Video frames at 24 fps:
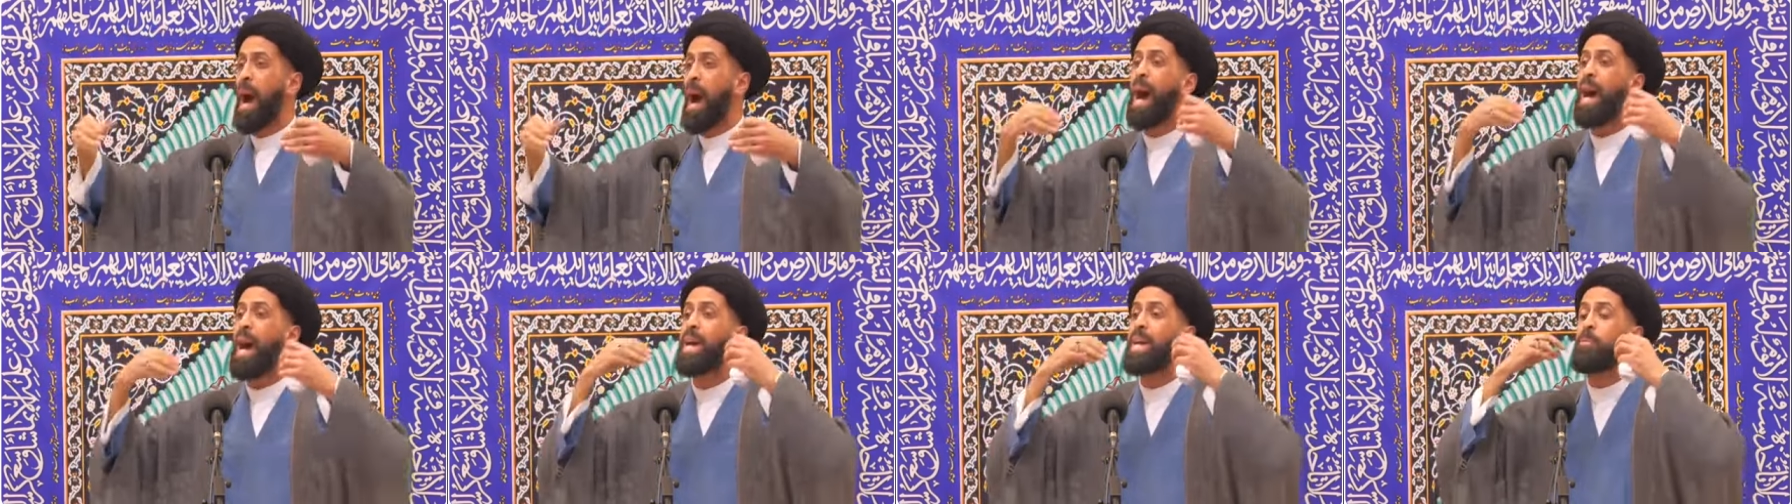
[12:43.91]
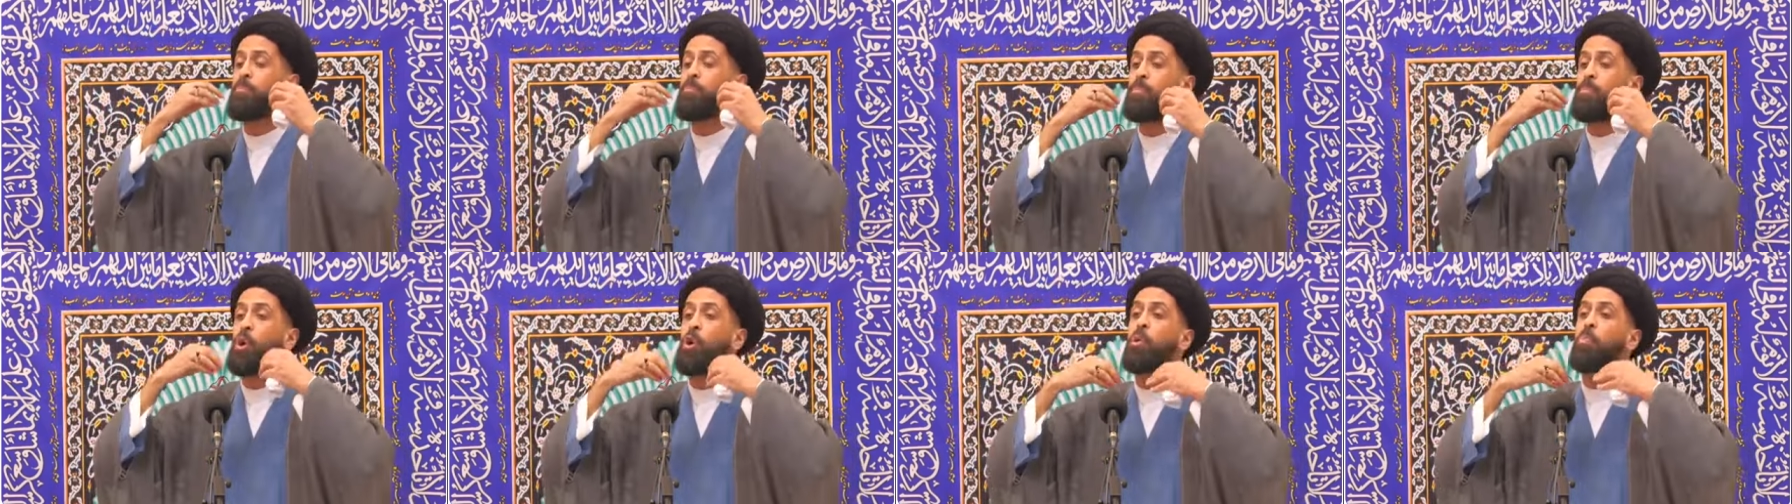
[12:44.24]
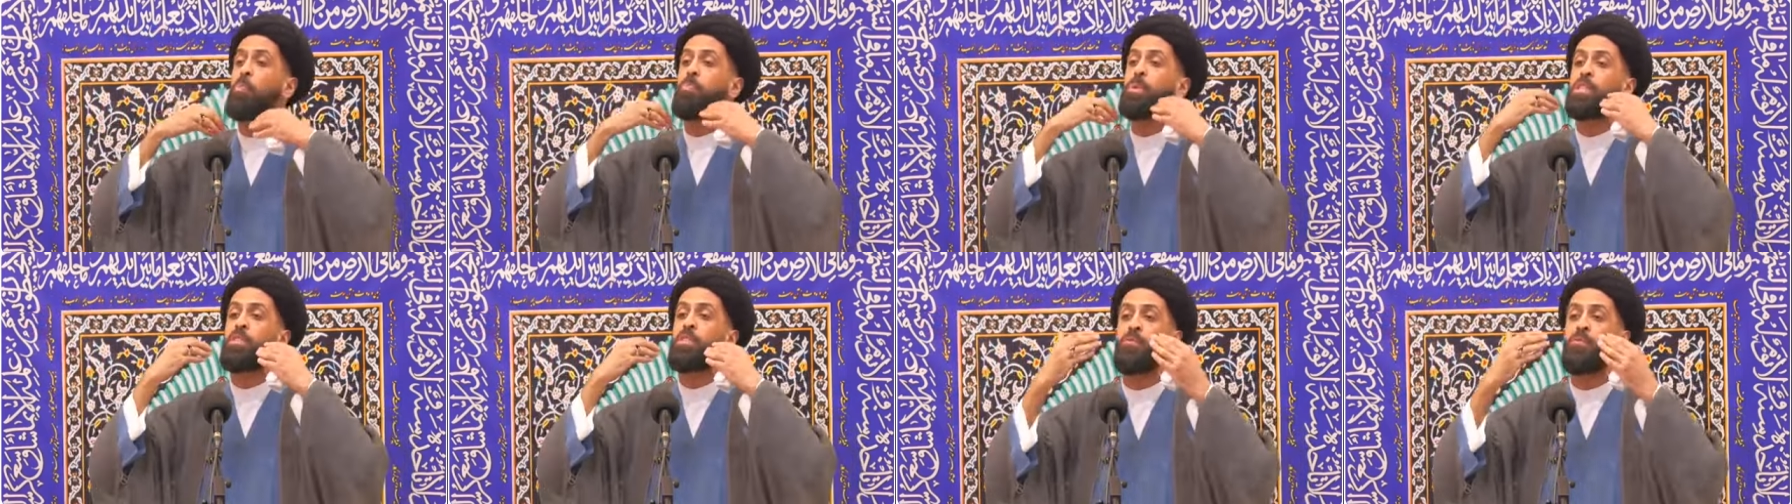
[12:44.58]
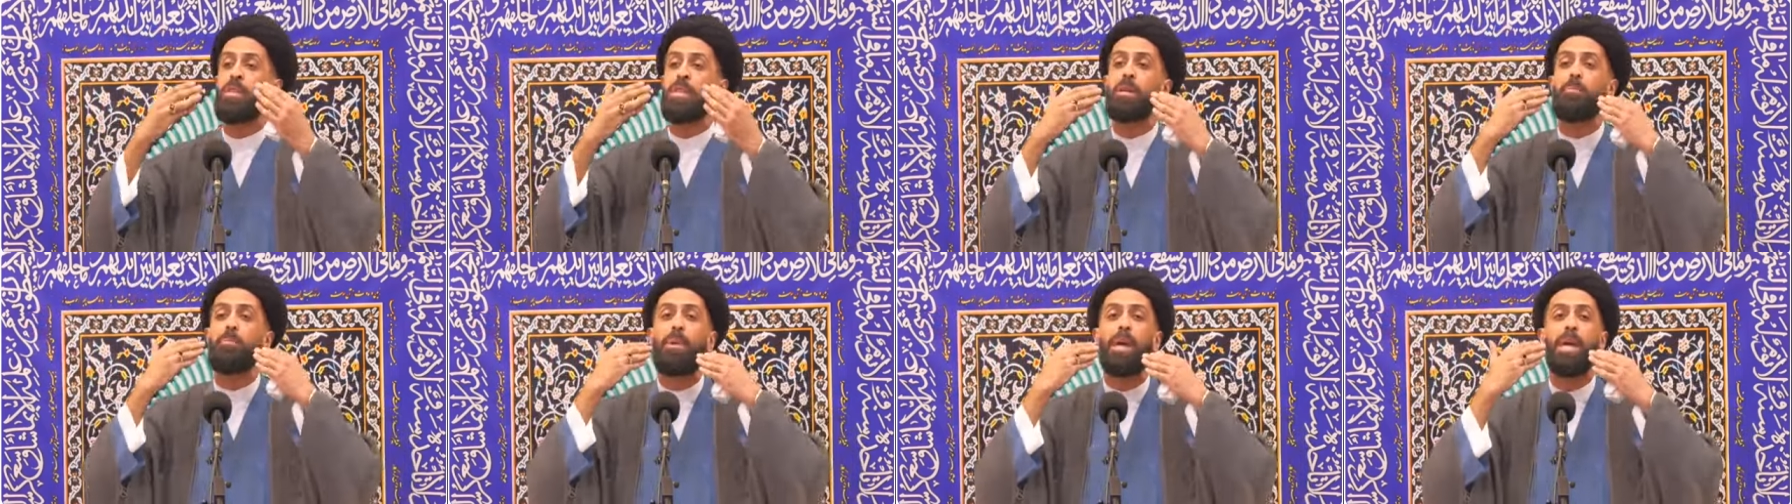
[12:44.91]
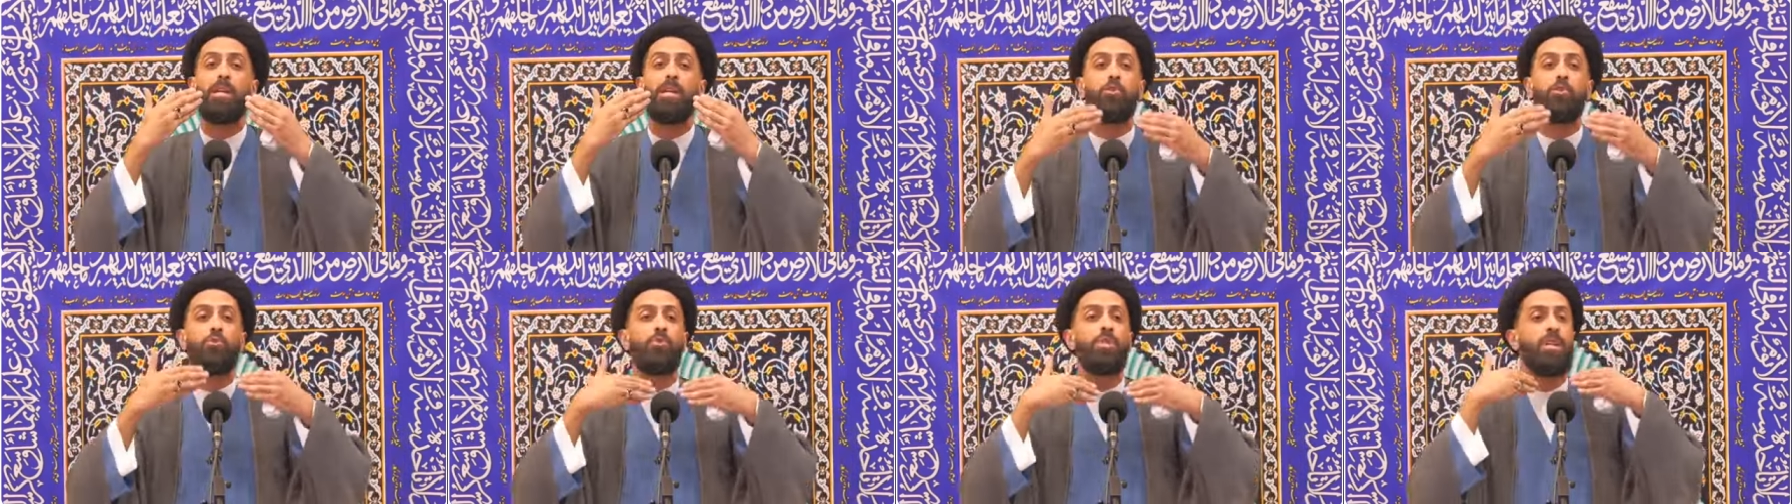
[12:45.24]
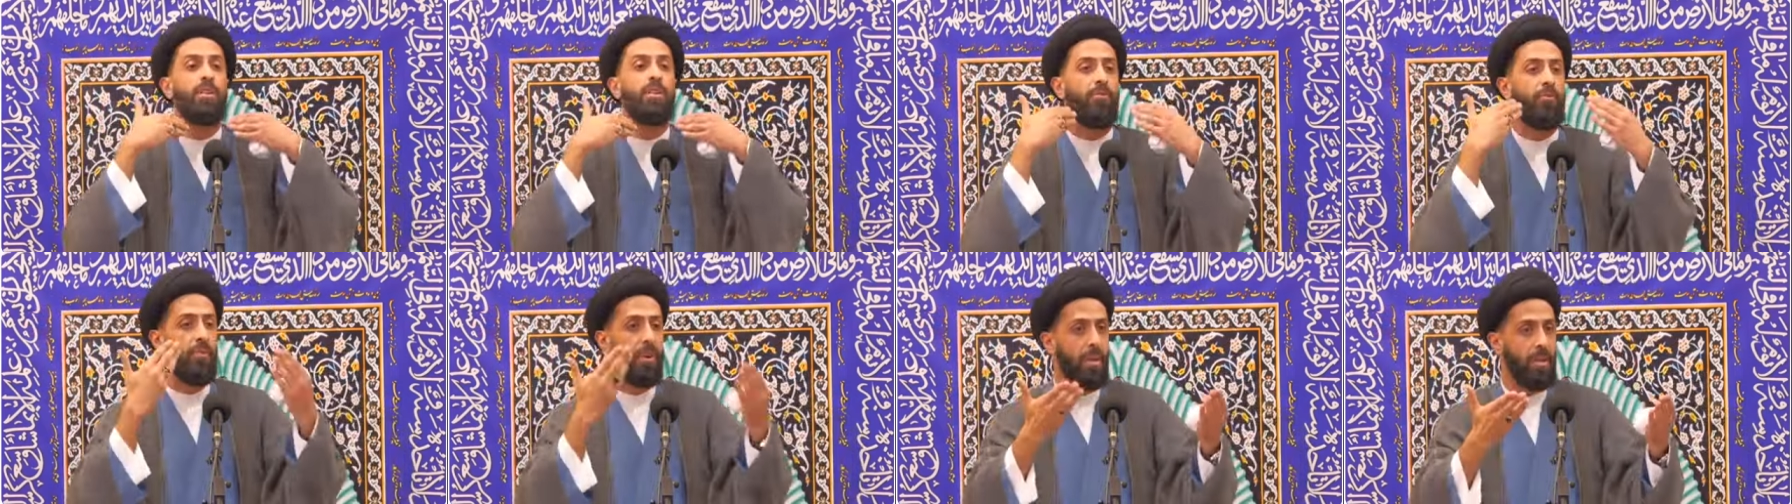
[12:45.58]
I purposefully made you
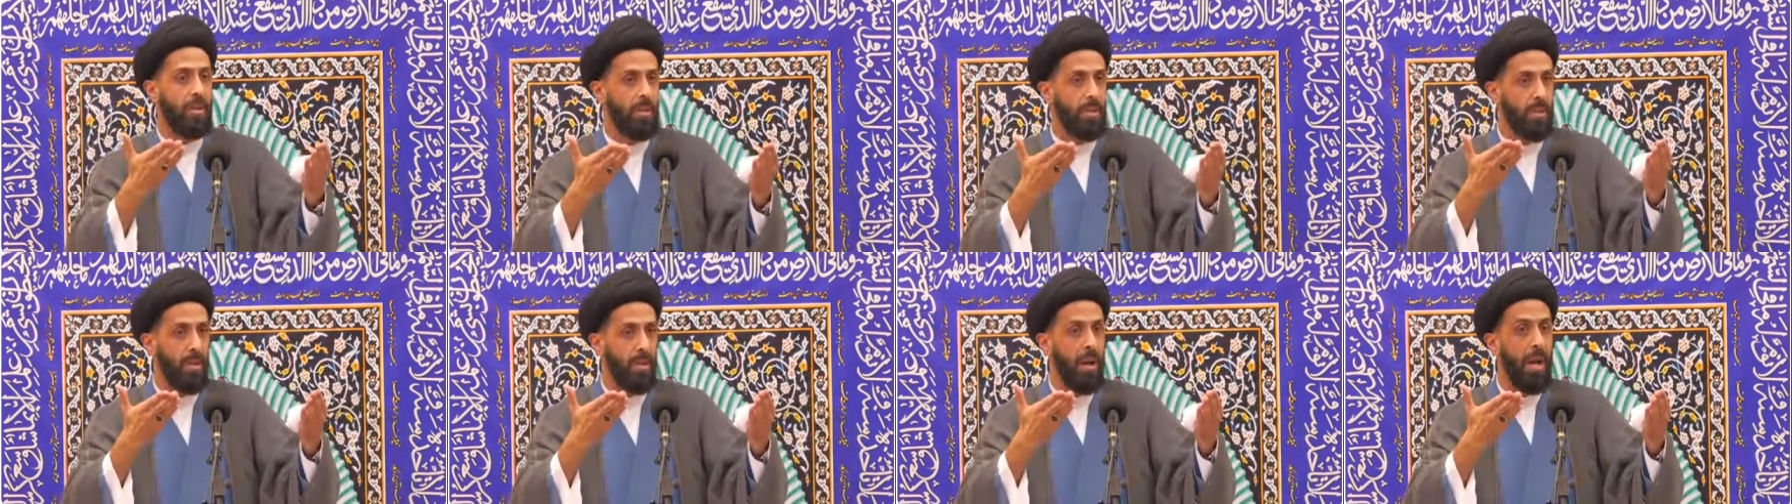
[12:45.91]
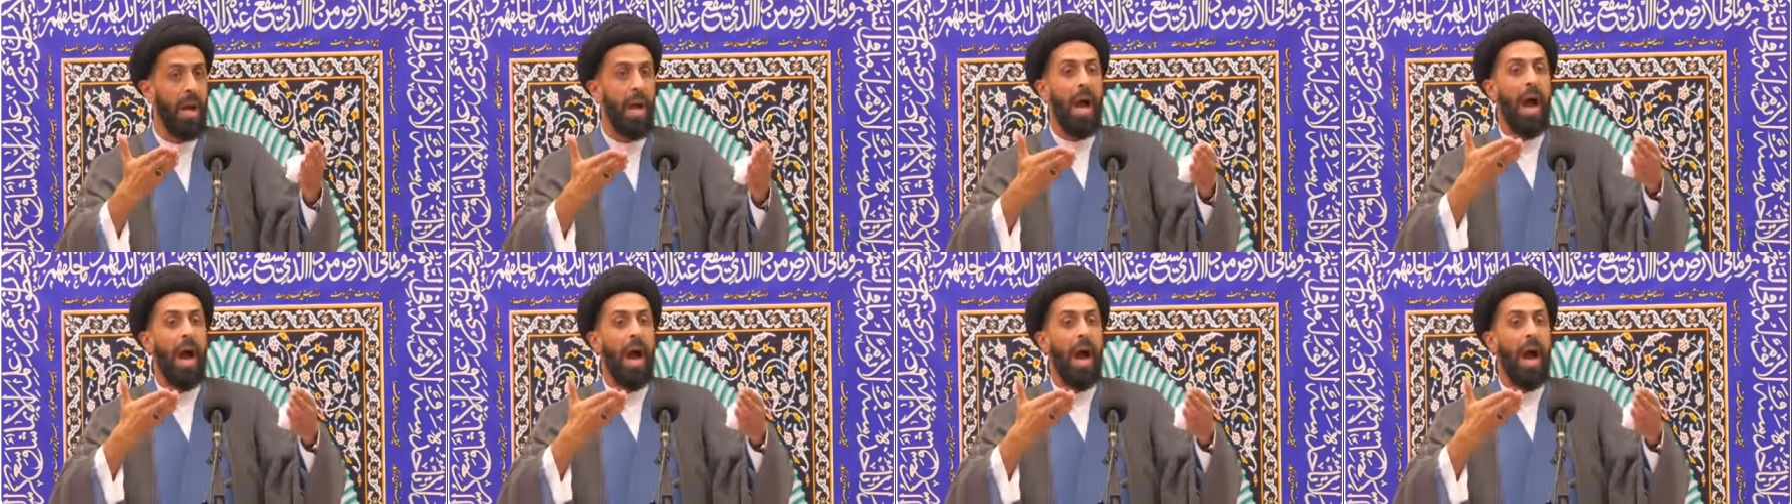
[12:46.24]
different.